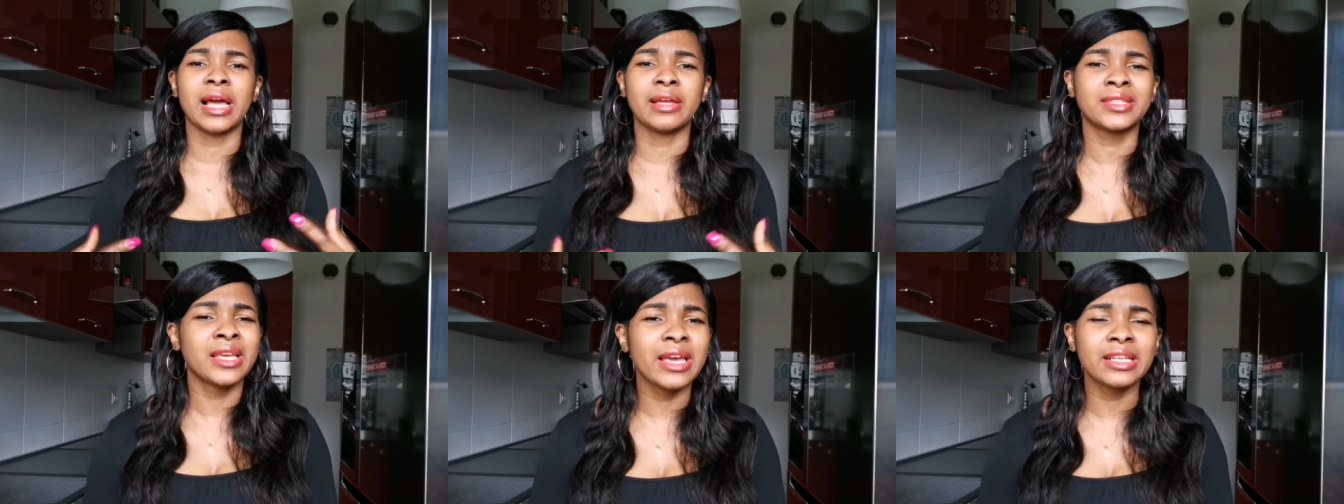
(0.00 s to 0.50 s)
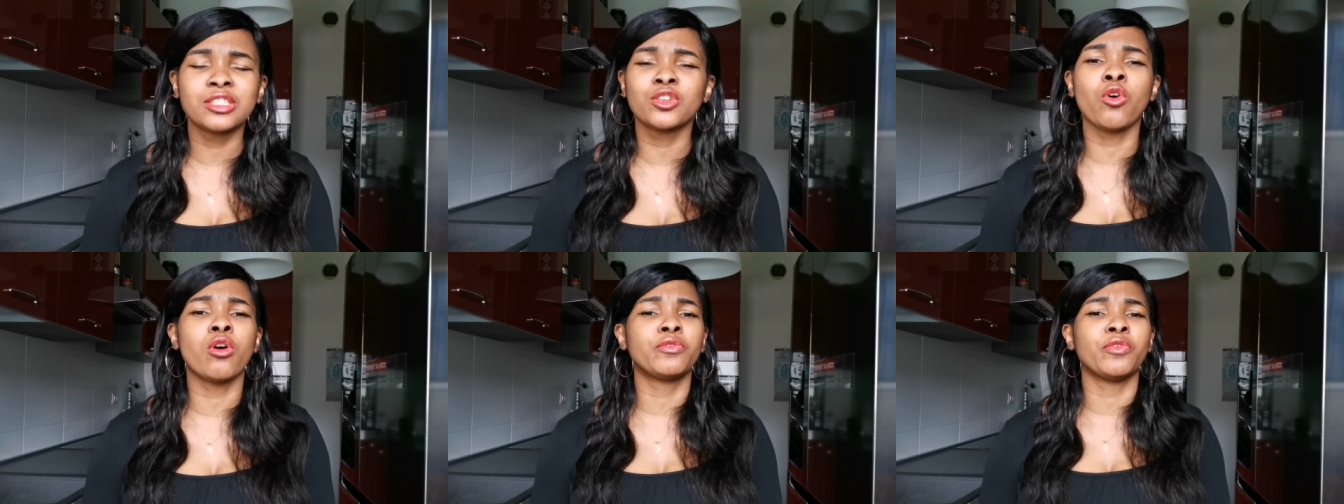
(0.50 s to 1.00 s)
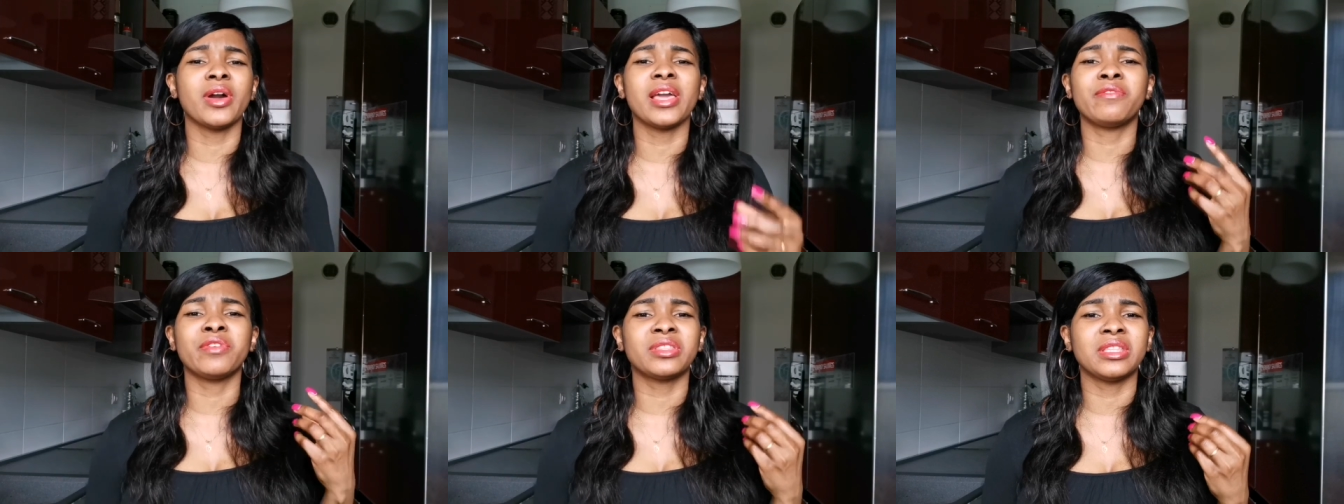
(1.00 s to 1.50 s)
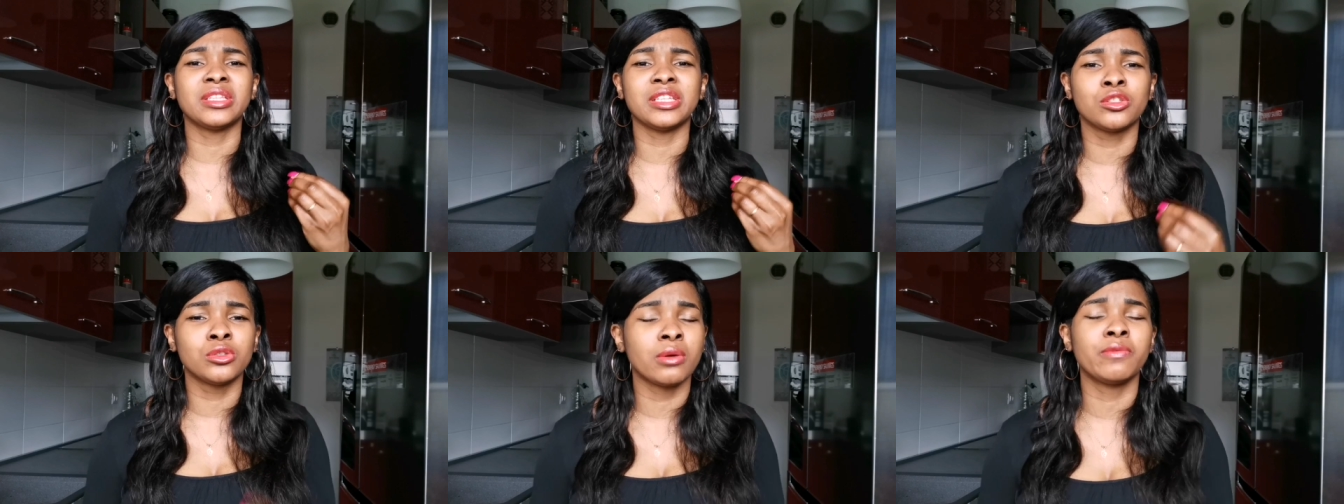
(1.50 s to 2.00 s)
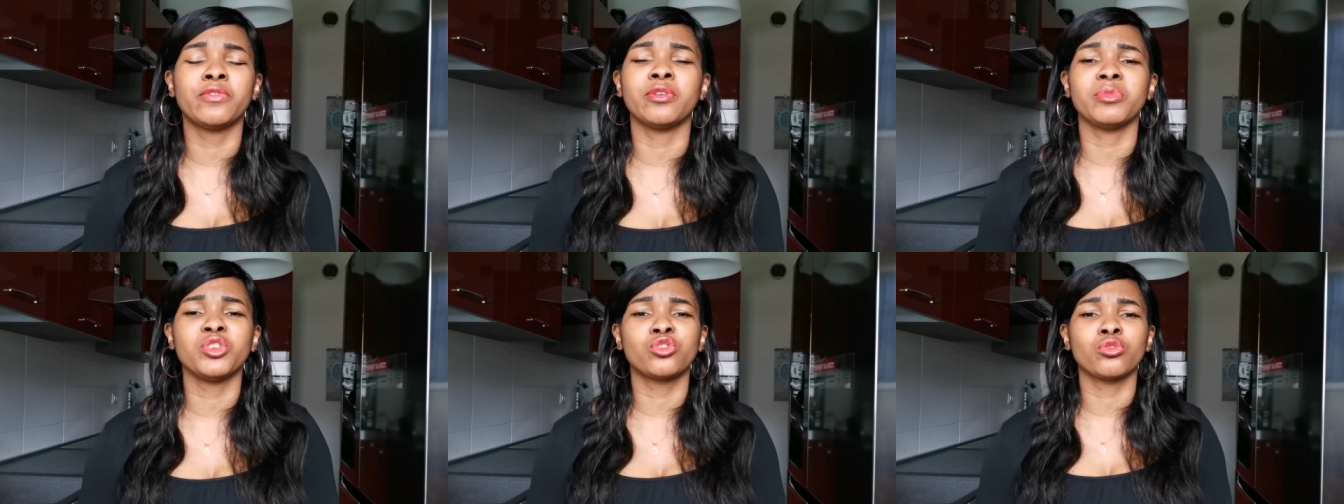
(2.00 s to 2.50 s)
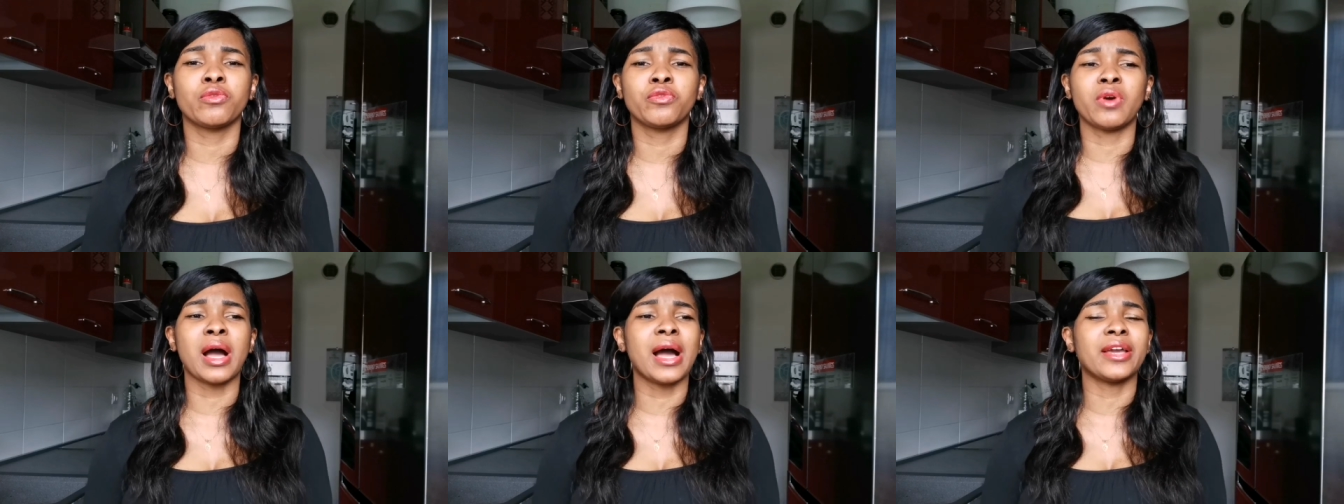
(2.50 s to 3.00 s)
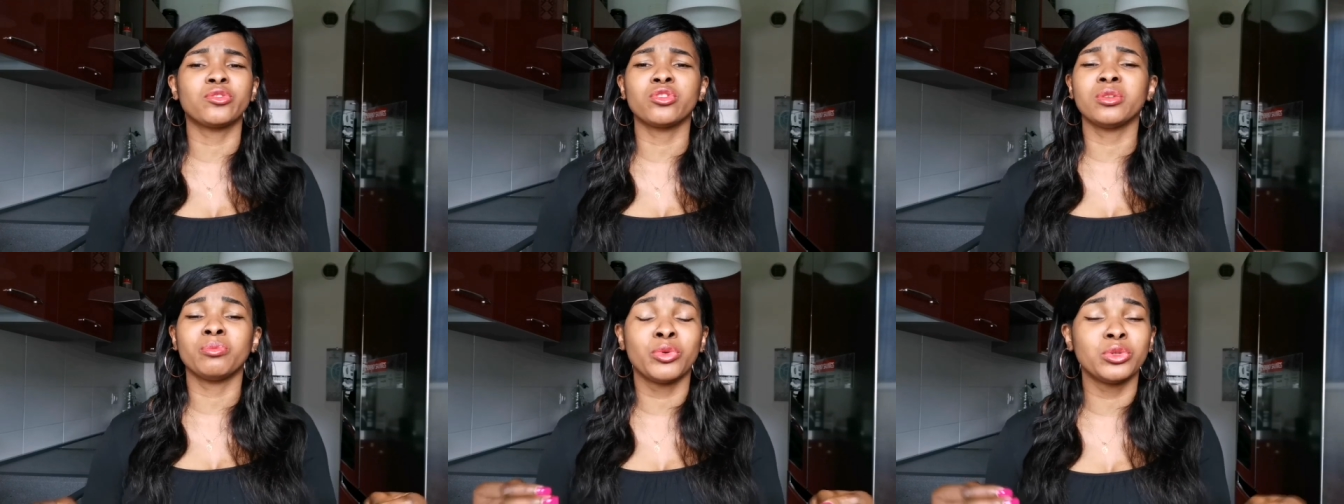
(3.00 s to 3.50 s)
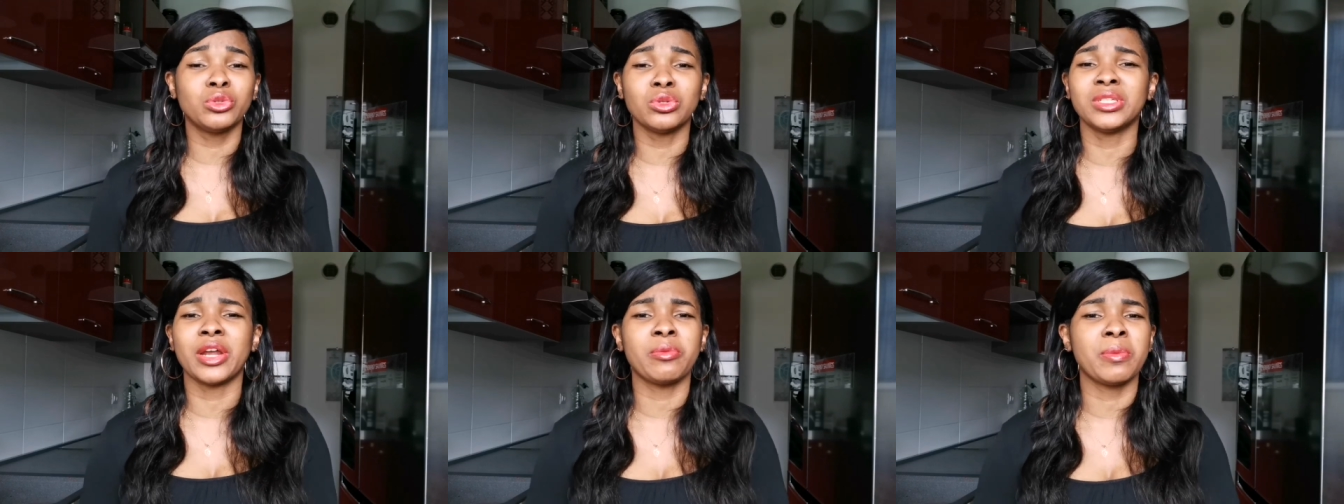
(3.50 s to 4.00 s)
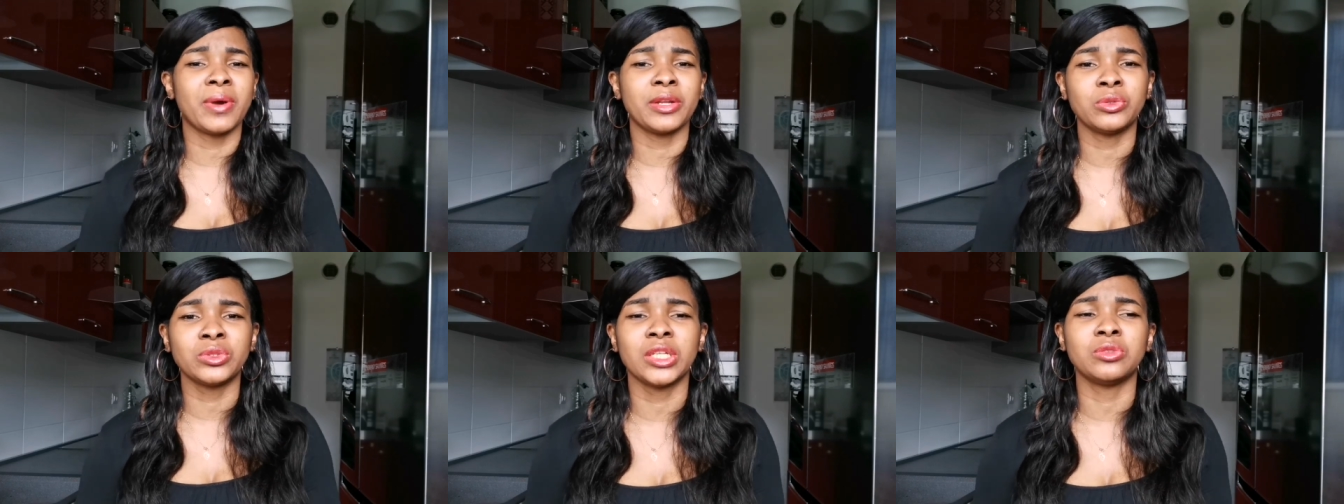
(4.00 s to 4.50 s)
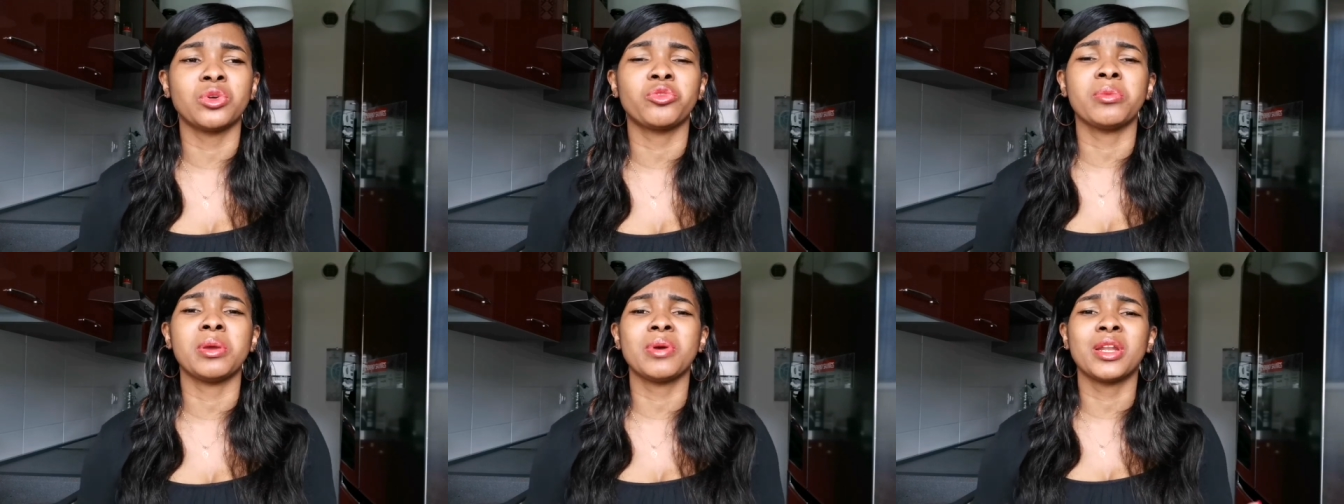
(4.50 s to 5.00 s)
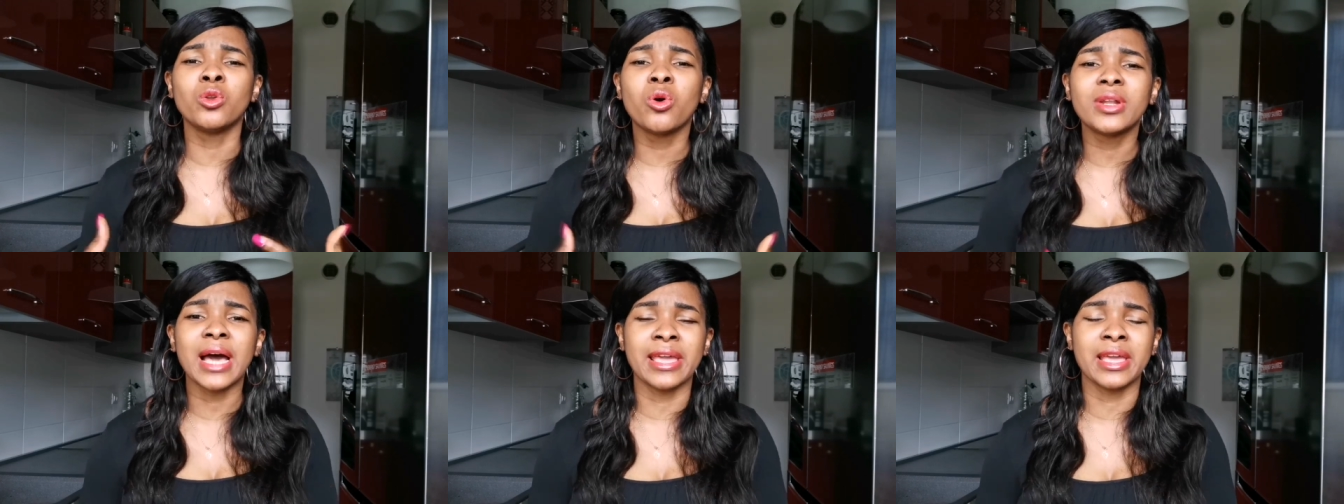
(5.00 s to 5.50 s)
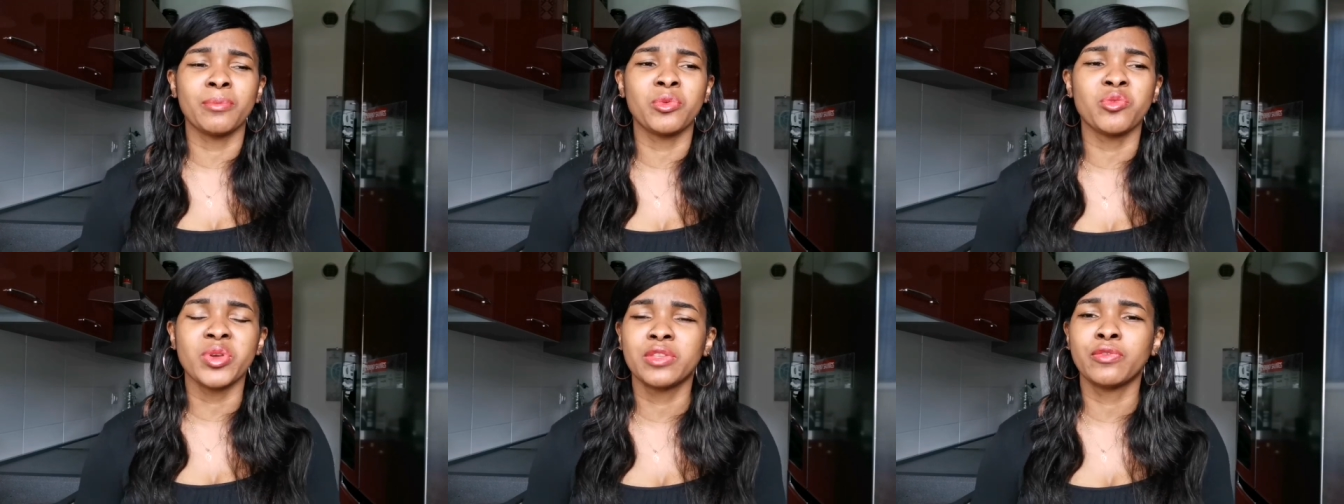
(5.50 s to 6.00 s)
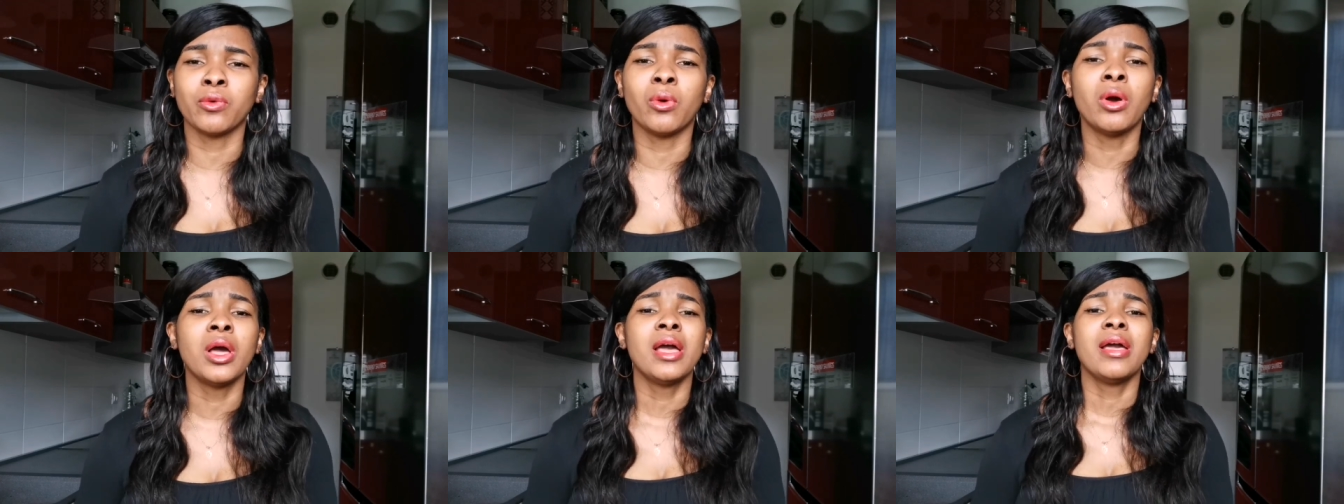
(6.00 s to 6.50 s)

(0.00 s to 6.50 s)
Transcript: I thanked God for everything He's done for me so far. I told Him both those I remember and those I do not remember. Lord, I am grateful.